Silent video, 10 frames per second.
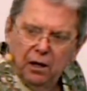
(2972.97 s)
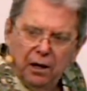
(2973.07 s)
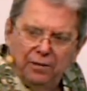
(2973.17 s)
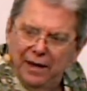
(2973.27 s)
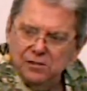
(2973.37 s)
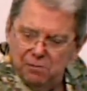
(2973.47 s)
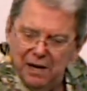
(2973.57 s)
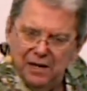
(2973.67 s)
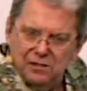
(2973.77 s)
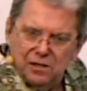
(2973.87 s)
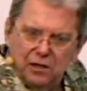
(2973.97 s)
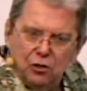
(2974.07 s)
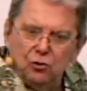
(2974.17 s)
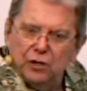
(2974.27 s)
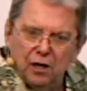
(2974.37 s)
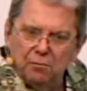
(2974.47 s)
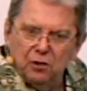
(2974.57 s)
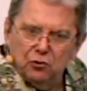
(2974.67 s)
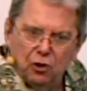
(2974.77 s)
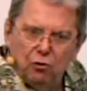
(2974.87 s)
And that's amazing. You tell them
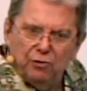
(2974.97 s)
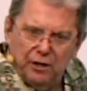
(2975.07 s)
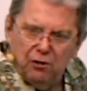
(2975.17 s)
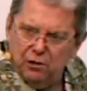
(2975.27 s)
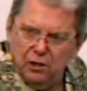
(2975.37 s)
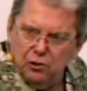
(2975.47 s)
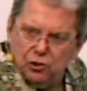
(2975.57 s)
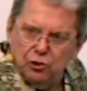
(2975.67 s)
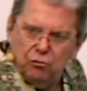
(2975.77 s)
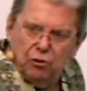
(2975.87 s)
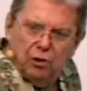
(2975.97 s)
the truth and they'll cuss you.